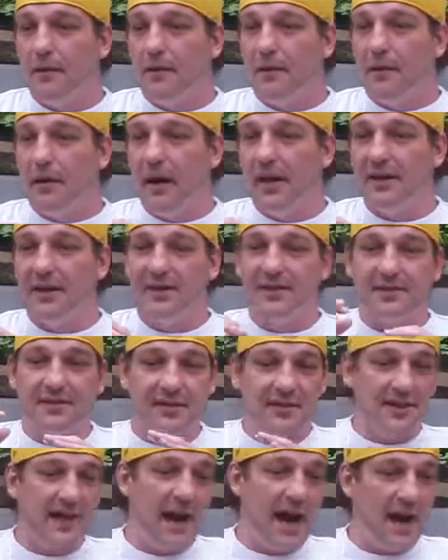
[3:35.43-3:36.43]
and
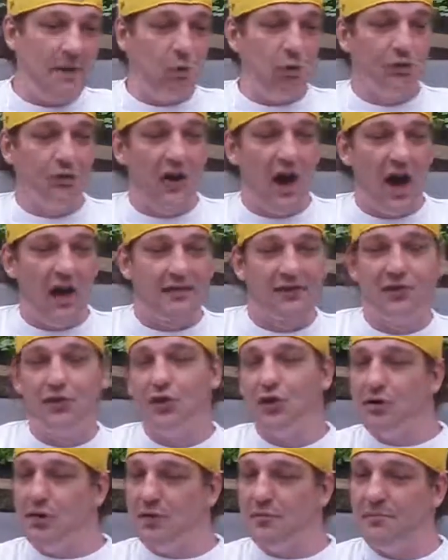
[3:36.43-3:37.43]
the guy will talk to
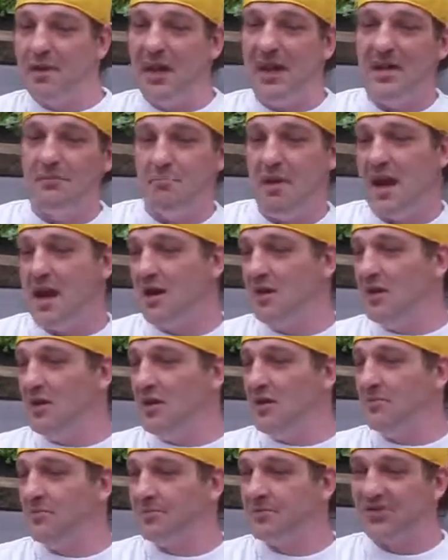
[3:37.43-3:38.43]
them, email
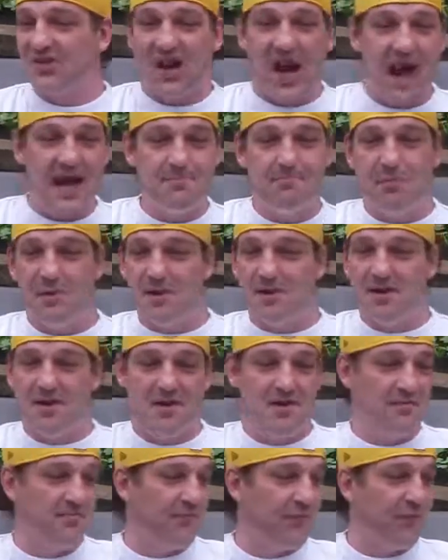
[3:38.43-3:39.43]
them, Skype
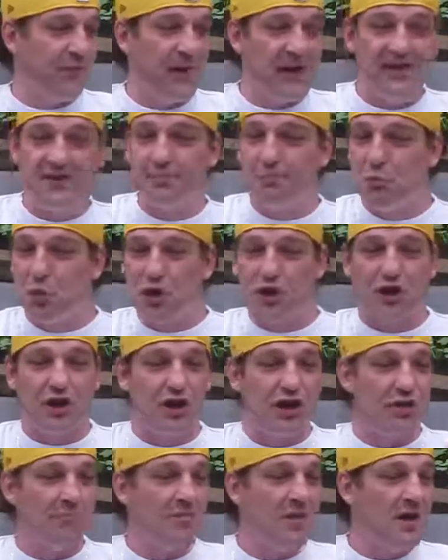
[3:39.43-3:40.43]
them, Facebook
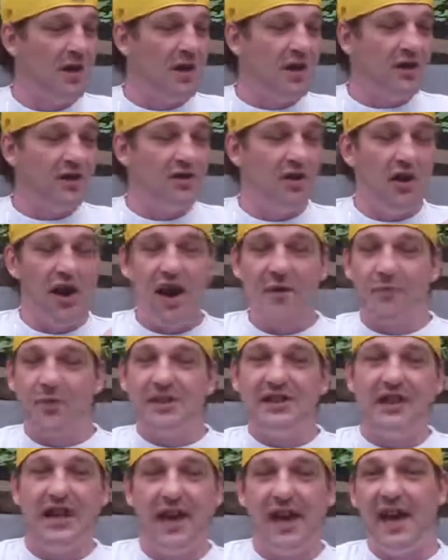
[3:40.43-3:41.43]
them,
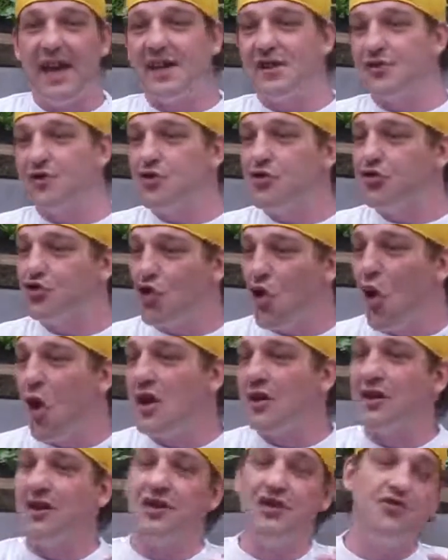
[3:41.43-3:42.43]
every day. Are you
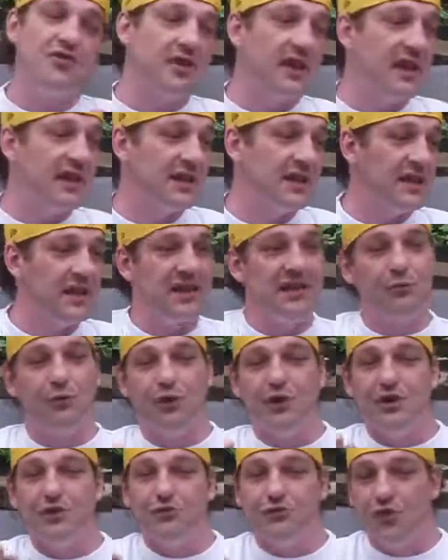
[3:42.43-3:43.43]
joining? Are you getting in?
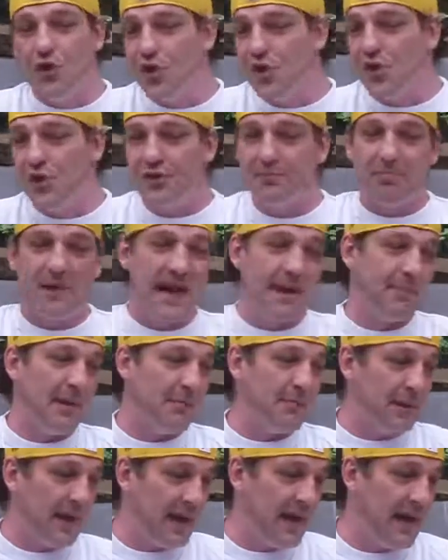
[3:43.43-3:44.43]
What are you doing? Blah,
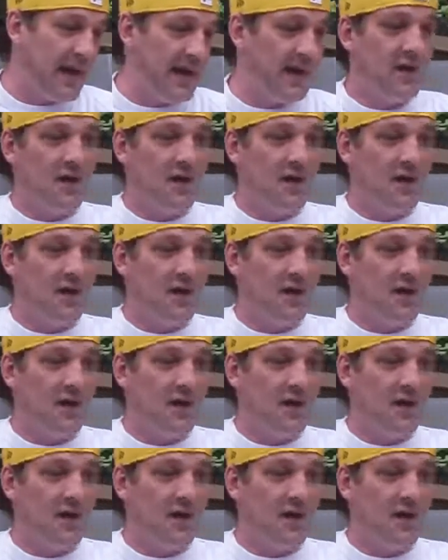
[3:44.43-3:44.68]
blah, blah.